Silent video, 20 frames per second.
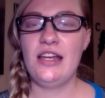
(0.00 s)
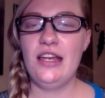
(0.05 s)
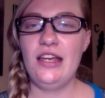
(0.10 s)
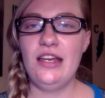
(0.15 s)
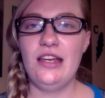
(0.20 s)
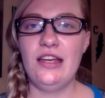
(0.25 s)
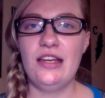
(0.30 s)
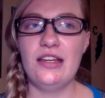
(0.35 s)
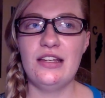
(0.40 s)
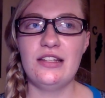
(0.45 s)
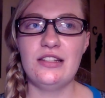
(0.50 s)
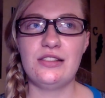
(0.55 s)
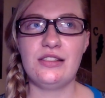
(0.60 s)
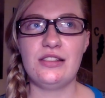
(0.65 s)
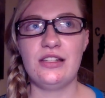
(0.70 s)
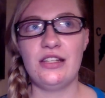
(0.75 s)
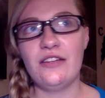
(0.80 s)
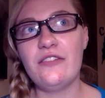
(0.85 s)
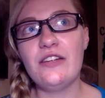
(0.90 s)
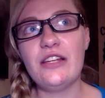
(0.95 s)
is
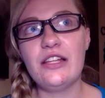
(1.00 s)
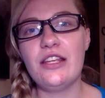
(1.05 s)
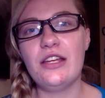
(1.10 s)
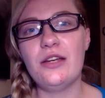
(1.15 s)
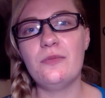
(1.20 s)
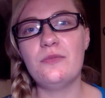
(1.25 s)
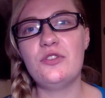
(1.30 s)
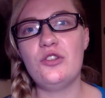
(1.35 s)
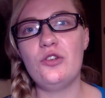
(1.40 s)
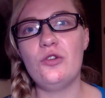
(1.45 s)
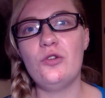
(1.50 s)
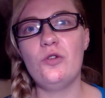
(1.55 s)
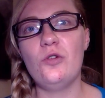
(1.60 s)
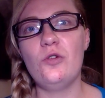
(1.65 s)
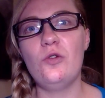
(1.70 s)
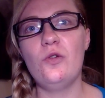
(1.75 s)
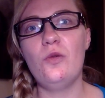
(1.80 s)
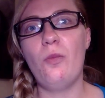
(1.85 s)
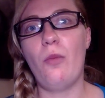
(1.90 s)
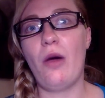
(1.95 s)
giving them
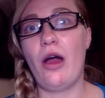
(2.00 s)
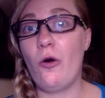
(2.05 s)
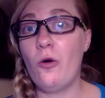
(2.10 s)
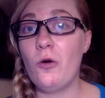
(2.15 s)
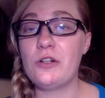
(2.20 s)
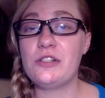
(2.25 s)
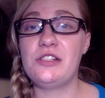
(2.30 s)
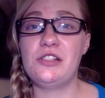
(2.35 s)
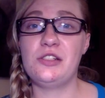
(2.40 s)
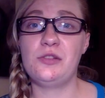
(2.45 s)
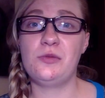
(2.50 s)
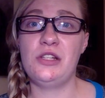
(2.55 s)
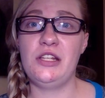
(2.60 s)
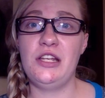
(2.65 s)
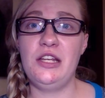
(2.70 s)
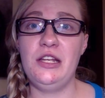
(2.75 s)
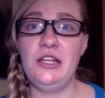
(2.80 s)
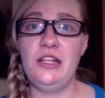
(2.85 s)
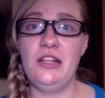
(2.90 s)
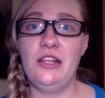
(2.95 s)
to my horses when they
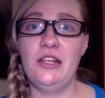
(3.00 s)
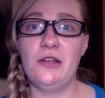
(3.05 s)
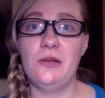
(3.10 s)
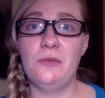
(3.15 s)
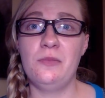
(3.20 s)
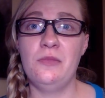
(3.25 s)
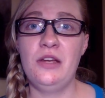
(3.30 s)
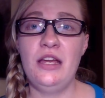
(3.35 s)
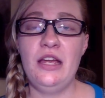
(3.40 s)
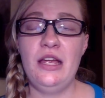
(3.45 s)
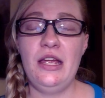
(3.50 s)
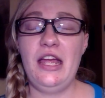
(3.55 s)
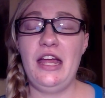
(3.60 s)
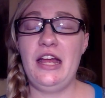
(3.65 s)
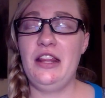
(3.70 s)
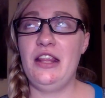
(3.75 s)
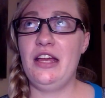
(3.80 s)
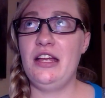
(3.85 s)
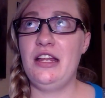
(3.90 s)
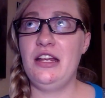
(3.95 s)
need them,
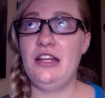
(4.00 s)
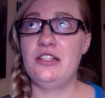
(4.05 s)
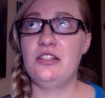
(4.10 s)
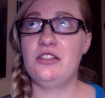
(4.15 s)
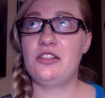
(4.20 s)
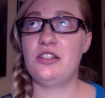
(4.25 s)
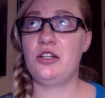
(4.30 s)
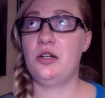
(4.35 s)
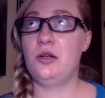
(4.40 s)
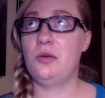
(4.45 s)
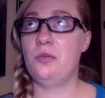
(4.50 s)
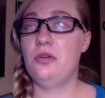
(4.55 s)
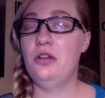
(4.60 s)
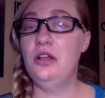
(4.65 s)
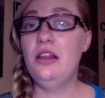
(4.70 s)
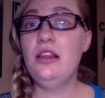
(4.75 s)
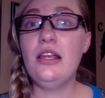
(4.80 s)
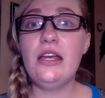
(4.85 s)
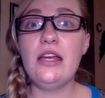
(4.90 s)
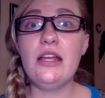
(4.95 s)
and that is
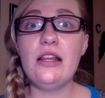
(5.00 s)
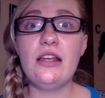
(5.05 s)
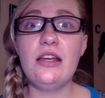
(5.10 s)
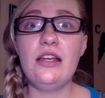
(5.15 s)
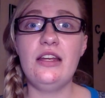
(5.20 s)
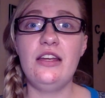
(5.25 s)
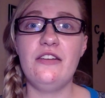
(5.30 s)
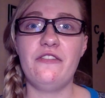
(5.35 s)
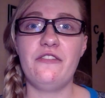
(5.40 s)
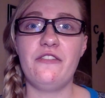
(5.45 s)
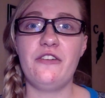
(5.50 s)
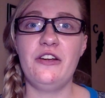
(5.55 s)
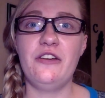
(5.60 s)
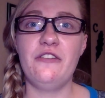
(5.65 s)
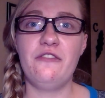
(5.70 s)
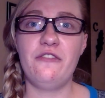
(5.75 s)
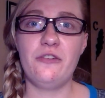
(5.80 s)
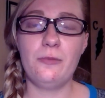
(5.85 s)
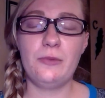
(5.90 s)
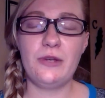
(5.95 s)
completely different
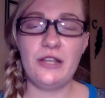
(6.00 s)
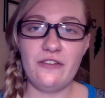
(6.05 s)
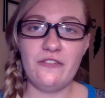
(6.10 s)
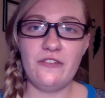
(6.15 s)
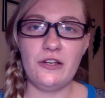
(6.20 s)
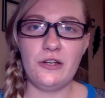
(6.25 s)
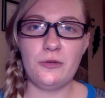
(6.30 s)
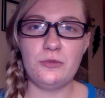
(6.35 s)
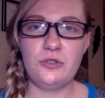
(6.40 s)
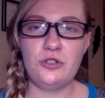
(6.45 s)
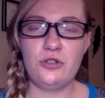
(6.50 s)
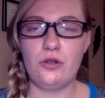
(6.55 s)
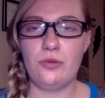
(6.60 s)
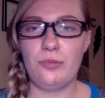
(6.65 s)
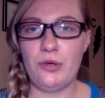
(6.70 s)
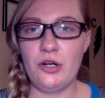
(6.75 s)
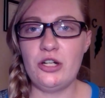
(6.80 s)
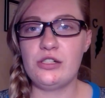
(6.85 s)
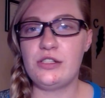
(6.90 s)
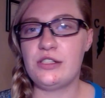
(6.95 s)
from giving them to a
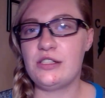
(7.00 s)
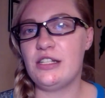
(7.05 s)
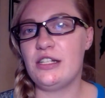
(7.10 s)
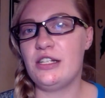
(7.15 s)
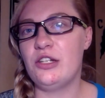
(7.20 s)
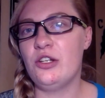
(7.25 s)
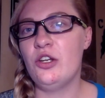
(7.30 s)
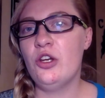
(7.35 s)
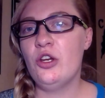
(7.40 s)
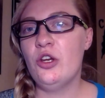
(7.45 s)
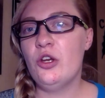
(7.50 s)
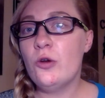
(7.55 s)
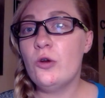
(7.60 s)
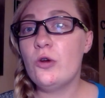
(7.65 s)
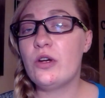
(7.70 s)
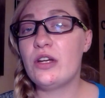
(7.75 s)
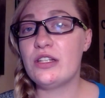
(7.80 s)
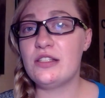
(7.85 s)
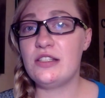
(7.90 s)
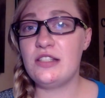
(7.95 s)
person who
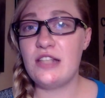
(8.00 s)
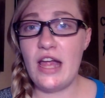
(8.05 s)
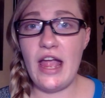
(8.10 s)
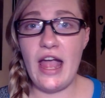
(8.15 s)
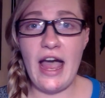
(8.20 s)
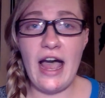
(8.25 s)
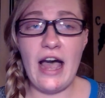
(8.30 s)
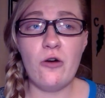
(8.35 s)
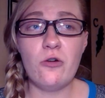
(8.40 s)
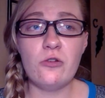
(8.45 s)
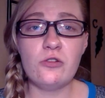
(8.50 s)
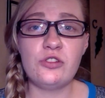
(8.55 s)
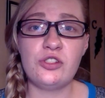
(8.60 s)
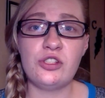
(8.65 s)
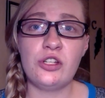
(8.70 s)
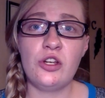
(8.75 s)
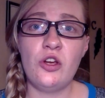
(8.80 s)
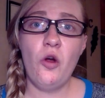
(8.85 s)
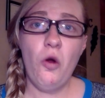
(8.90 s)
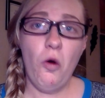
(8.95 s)
can say ouch
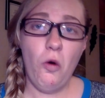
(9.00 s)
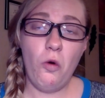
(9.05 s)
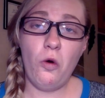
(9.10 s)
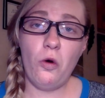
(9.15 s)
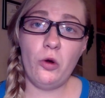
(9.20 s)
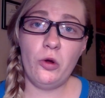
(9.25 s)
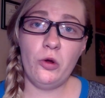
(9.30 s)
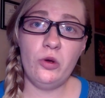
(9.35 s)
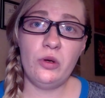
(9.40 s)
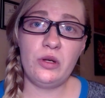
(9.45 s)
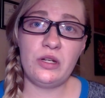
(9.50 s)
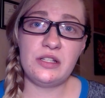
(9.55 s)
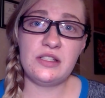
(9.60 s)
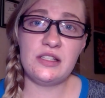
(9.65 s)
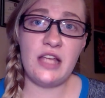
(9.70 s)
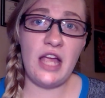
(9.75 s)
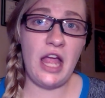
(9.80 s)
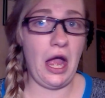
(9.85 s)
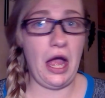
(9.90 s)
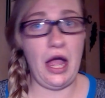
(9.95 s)
or who can
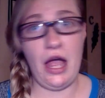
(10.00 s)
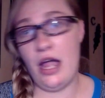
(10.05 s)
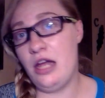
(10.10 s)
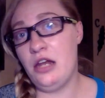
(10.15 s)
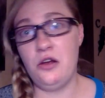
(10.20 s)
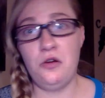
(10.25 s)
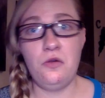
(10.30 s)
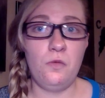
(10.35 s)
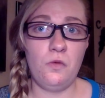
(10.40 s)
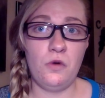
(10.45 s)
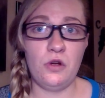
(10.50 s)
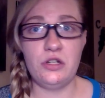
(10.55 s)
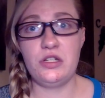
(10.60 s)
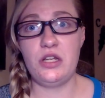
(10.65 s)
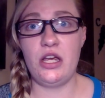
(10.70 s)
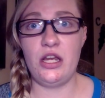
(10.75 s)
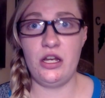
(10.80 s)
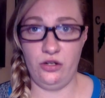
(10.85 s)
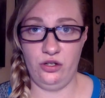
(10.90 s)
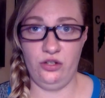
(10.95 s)
say I don't want
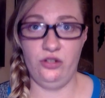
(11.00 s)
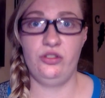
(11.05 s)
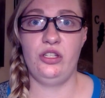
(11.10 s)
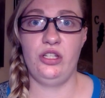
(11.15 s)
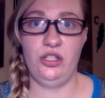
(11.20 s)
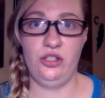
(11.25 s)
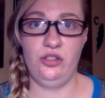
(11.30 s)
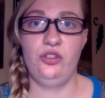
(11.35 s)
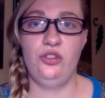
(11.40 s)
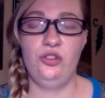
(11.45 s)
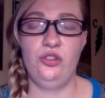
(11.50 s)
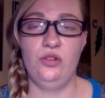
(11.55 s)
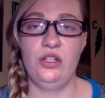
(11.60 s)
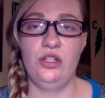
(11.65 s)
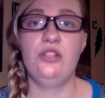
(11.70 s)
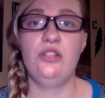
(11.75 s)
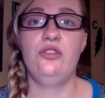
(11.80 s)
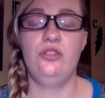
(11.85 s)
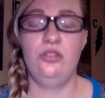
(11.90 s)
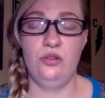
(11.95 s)
a nursing
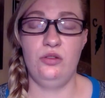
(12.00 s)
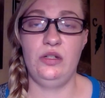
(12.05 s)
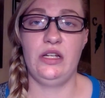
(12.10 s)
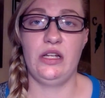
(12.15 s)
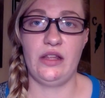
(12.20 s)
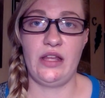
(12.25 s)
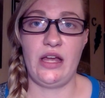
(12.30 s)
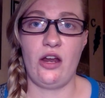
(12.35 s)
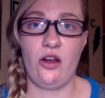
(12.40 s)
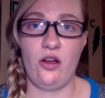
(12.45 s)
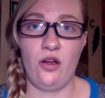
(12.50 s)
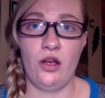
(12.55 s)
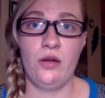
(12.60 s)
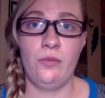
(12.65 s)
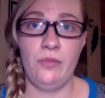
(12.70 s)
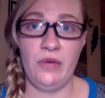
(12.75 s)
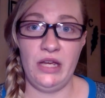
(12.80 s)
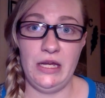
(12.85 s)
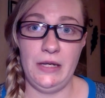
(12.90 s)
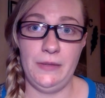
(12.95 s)
student doing that on
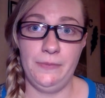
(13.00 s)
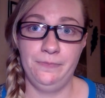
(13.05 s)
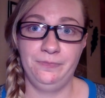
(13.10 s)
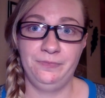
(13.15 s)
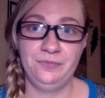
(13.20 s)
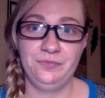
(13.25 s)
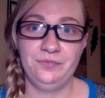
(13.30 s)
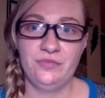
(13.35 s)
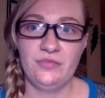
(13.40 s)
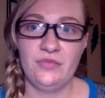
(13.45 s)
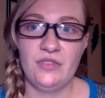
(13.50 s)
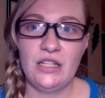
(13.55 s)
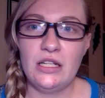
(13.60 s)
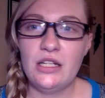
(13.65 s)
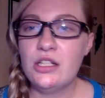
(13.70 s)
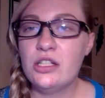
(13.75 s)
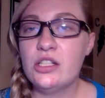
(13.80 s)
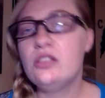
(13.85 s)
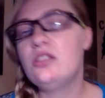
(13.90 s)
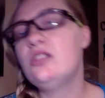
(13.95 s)
me.
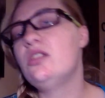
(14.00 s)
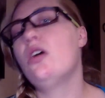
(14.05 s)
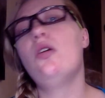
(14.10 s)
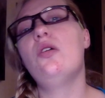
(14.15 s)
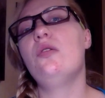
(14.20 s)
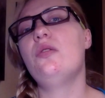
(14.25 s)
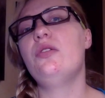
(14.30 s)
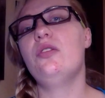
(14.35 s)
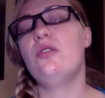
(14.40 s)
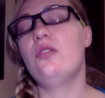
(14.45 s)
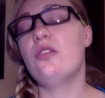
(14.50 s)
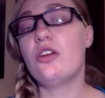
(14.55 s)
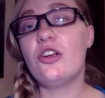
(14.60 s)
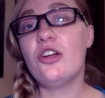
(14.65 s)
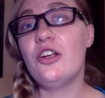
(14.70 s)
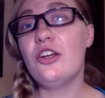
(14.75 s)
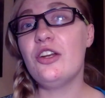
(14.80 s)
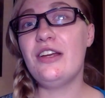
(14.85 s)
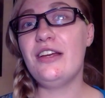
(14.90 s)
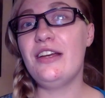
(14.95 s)
So you
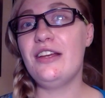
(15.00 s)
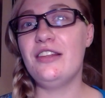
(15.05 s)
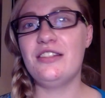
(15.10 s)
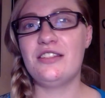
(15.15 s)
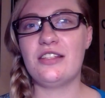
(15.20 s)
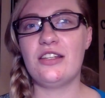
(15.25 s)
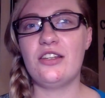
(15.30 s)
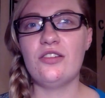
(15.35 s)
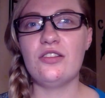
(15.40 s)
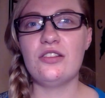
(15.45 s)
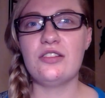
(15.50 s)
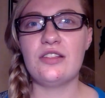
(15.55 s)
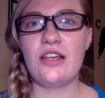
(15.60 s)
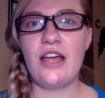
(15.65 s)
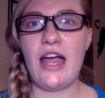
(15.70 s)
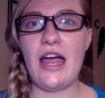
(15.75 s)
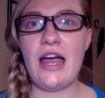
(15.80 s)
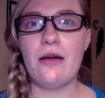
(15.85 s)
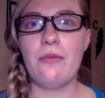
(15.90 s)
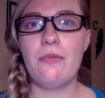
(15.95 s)
learn in the skills
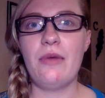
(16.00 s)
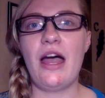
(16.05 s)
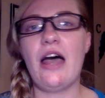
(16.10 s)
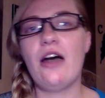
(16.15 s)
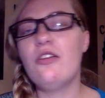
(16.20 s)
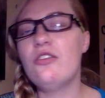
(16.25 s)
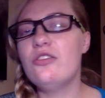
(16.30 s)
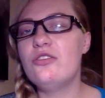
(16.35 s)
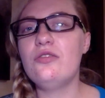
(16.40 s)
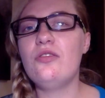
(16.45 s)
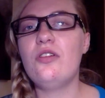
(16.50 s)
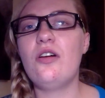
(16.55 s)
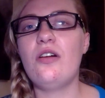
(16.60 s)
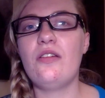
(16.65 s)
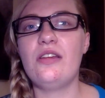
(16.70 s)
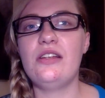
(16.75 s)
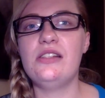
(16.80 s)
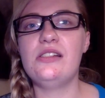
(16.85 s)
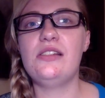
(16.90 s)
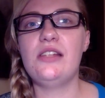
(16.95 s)
lab how to do all
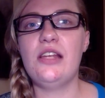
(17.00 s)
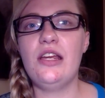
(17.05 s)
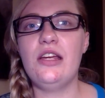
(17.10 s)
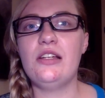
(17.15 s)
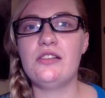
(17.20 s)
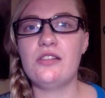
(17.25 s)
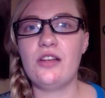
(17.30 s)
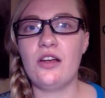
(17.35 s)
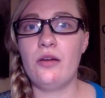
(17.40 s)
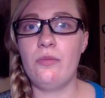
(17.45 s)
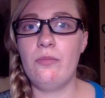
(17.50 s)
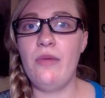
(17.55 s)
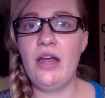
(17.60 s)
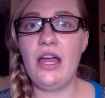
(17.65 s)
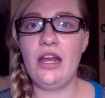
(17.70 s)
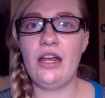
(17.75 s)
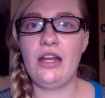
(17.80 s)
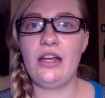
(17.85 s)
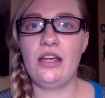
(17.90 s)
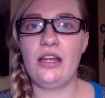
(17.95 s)
these things on a
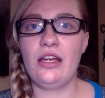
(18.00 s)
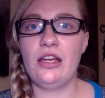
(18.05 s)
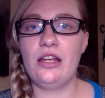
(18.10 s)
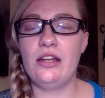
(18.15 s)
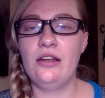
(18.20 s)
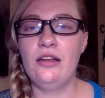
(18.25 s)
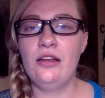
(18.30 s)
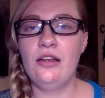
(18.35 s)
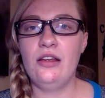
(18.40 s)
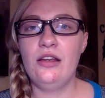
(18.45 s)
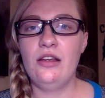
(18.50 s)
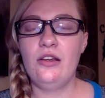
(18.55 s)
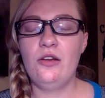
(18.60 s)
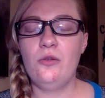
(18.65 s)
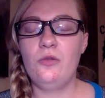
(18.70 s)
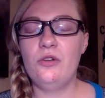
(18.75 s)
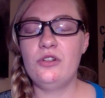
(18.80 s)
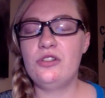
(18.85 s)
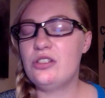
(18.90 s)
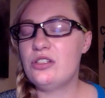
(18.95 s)
mannequin,
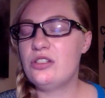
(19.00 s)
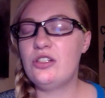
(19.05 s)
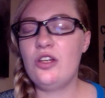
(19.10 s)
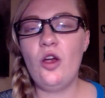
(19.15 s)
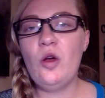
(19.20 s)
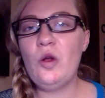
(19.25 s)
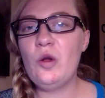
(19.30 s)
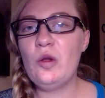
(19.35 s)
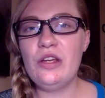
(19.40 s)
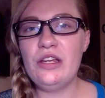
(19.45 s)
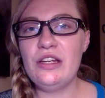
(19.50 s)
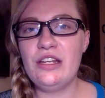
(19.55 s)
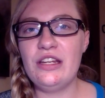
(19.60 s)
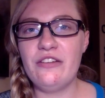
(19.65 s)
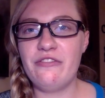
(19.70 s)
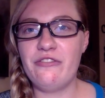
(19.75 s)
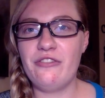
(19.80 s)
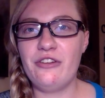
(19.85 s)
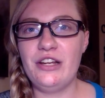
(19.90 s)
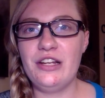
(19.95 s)
which is totally
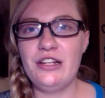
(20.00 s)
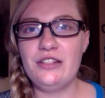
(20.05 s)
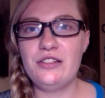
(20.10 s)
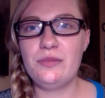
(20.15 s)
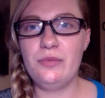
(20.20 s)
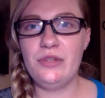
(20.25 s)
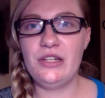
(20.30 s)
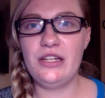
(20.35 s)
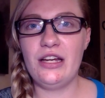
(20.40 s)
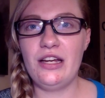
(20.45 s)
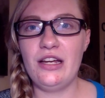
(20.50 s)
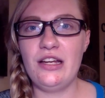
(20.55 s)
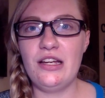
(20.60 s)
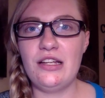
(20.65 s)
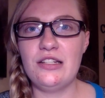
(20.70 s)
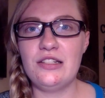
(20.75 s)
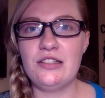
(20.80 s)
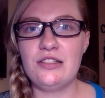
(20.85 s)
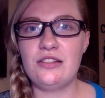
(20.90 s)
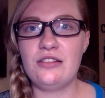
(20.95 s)
different
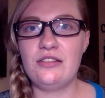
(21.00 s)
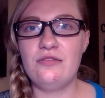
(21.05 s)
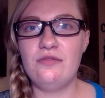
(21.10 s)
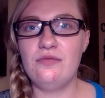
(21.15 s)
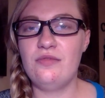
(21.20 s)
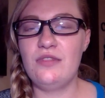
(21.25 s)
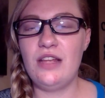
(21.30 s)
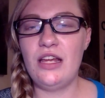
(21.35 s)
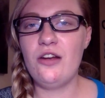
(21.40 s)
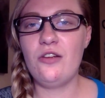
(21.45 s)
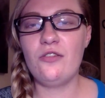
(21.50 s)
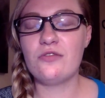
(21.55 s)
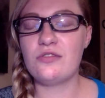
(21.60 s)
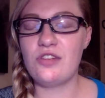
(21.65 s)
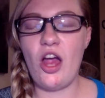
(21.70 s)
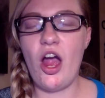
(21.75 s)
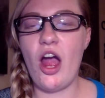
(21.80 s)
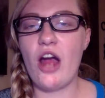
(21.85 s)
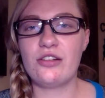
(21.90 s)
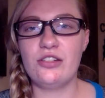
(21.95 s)
because they don't
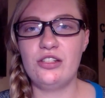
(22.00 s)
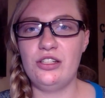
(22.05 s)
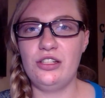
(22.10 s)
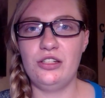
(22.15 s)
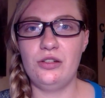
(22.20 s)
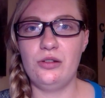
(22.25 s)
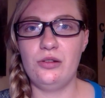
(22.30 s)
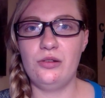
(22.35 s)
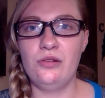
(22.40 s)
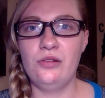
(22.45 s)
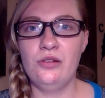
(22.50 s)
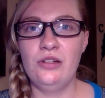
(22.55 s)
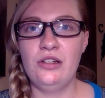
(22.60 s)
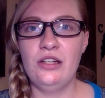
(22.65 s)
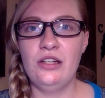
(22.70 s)
talk to you.